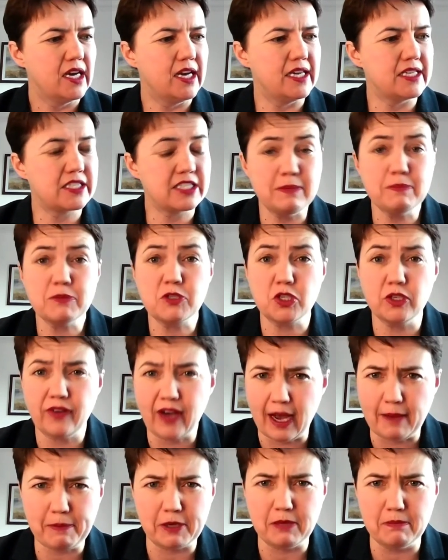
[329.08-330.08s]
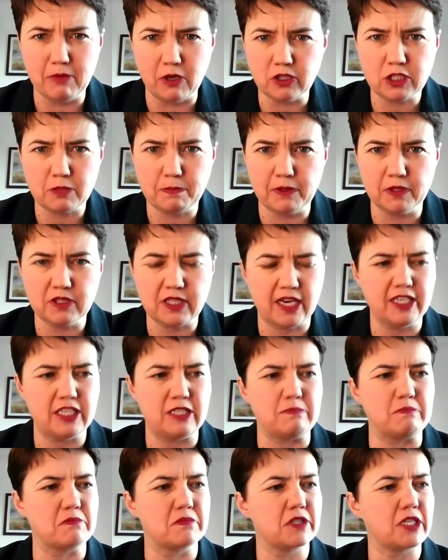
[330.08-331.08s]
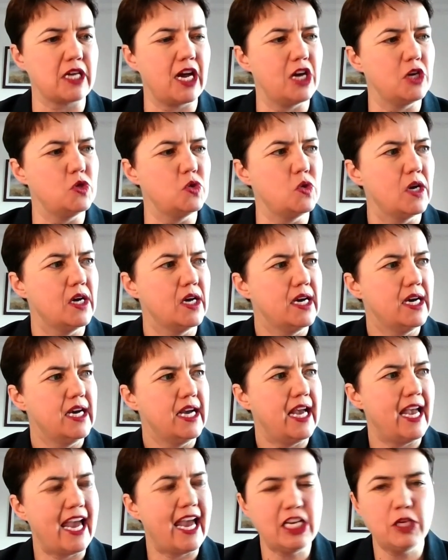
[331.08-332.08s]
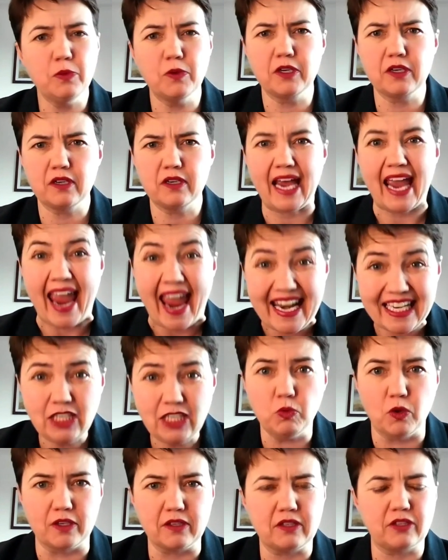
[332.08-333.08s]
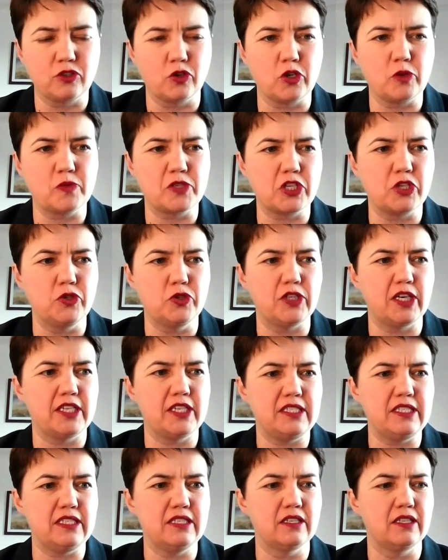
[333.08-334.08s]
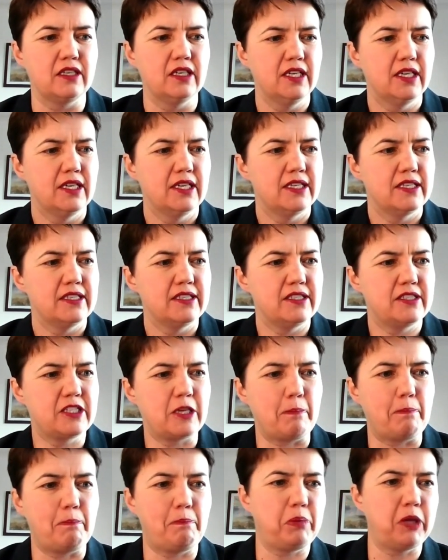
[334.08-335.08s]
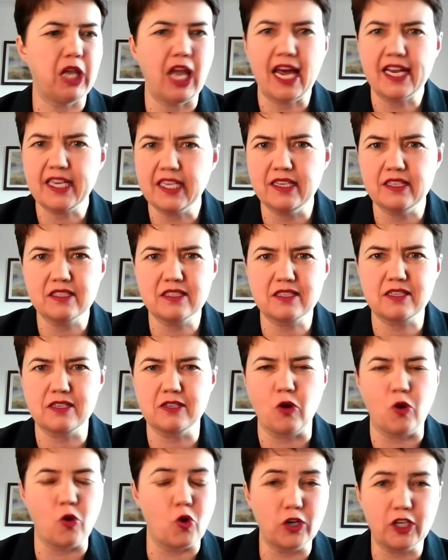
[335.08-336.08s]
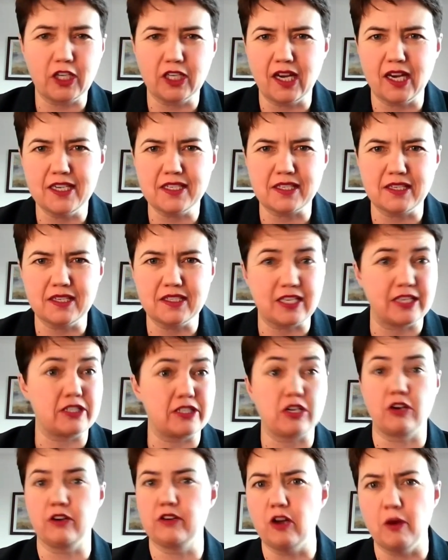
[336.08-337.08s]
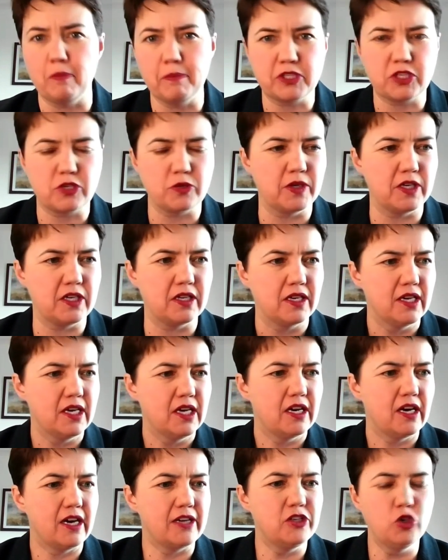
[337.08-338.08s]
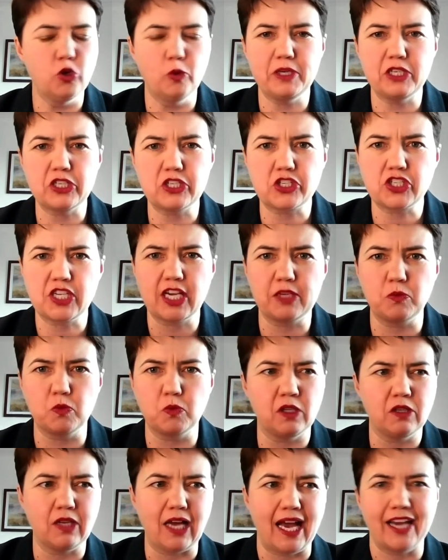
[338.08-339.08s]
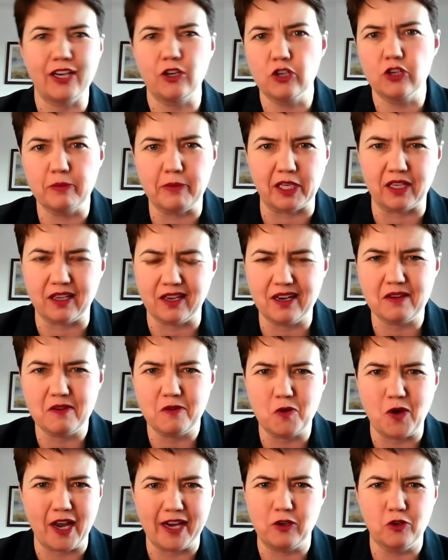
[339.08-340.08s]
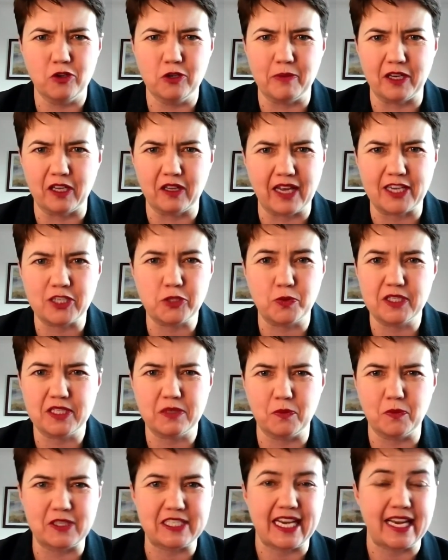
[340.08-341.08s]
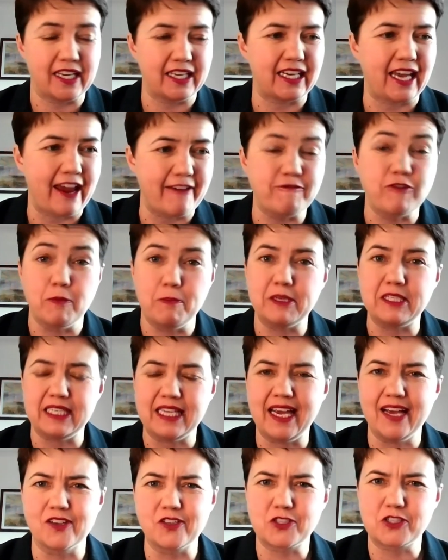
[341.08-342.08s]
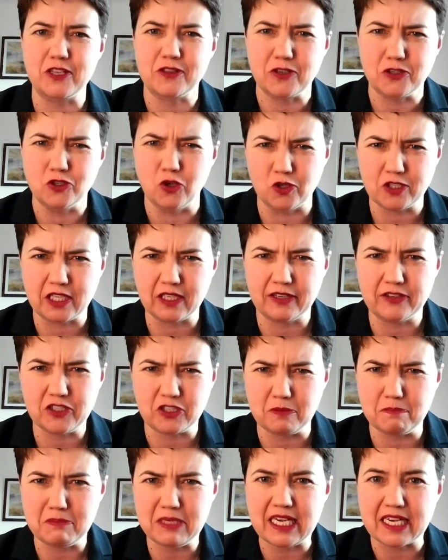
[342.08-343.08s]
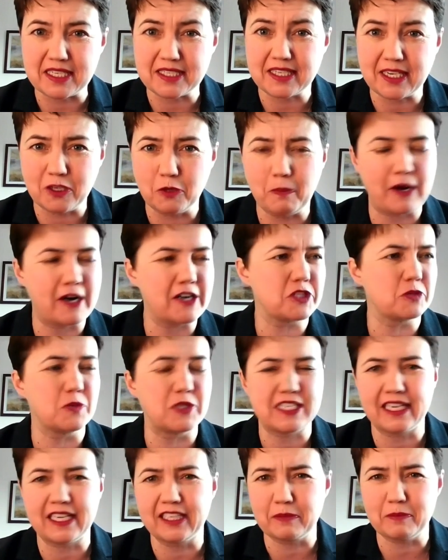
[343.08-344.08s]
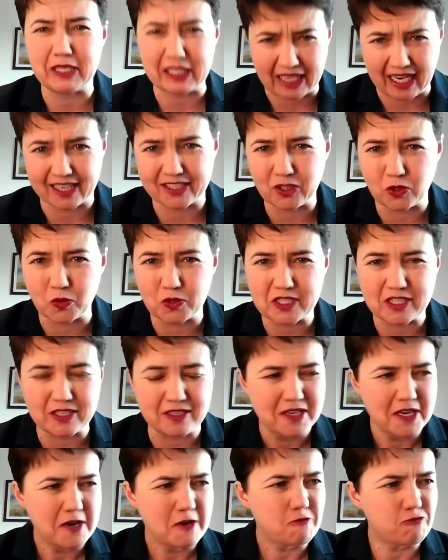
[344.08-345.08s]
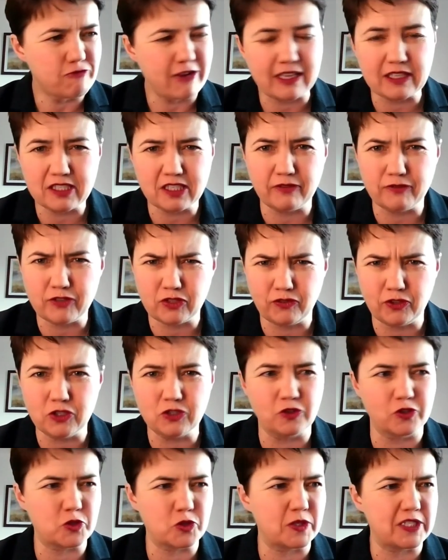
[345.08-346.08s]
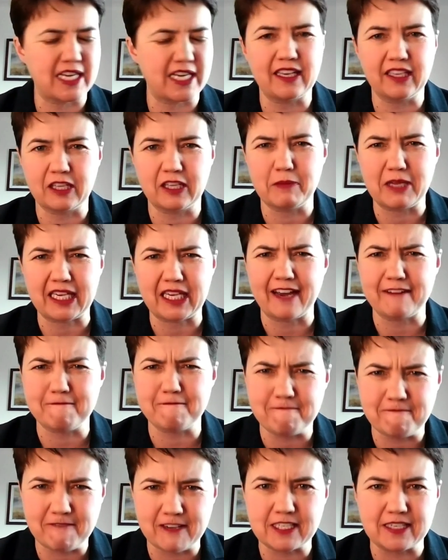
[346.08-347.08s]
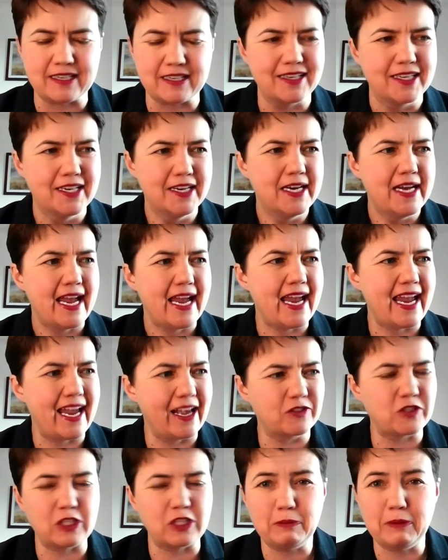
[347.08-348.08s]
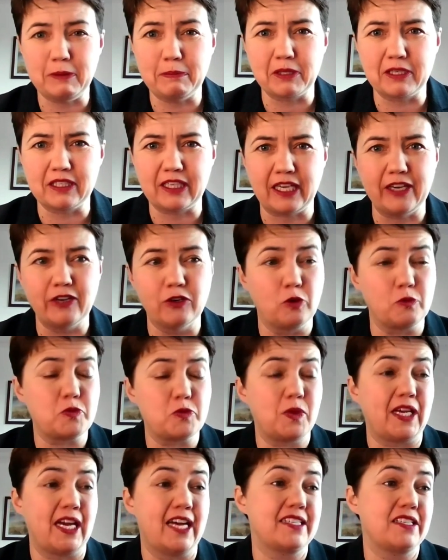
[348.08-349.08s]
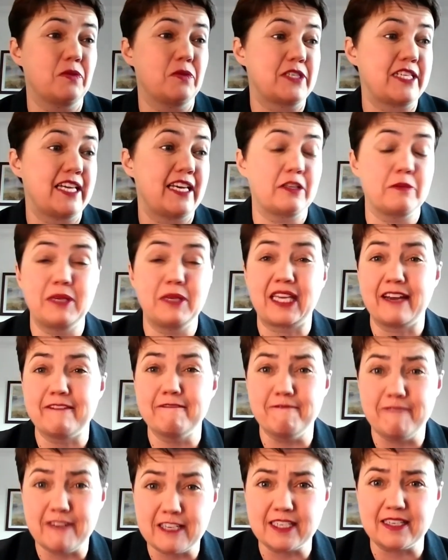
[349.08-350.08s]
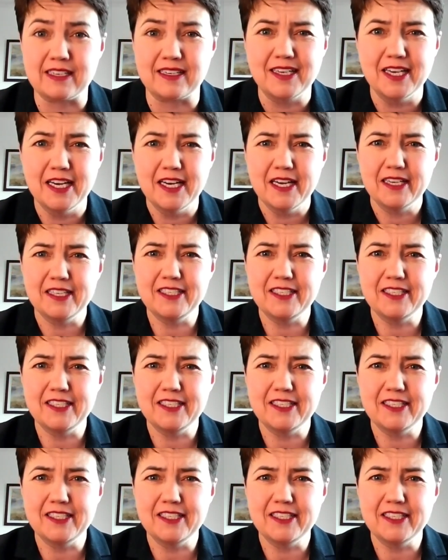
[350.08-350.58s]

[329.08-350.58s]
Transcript: it seems to have happened multiple times, how anyone anyone thought it was a good idea to plan it, to organize it, to turn up to it, and nobody just said, "Well, hang on a minute." Hang on a minute, lads. We're, we're telling everybody else that they're not allowed to meet a single person. We're telling them they can't go to relatives' funerals. We're telling them they can't visit elderly people in care homes. We can't. We're telling them they can't visit